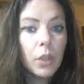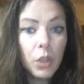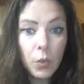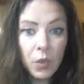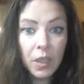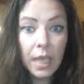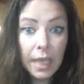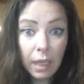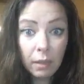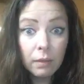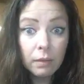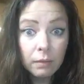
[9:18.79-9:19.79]
Do you
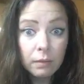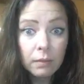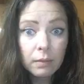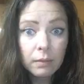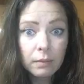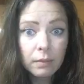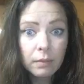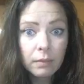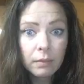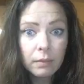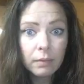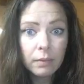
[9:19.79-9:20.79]
see?
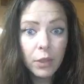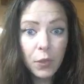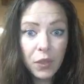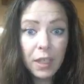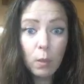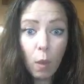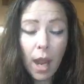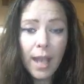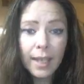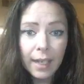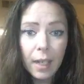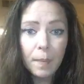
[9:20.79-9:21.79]
Do you see why
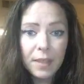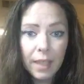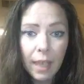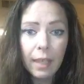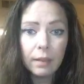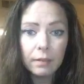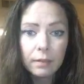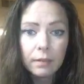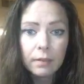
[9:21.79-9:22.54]
I get upset?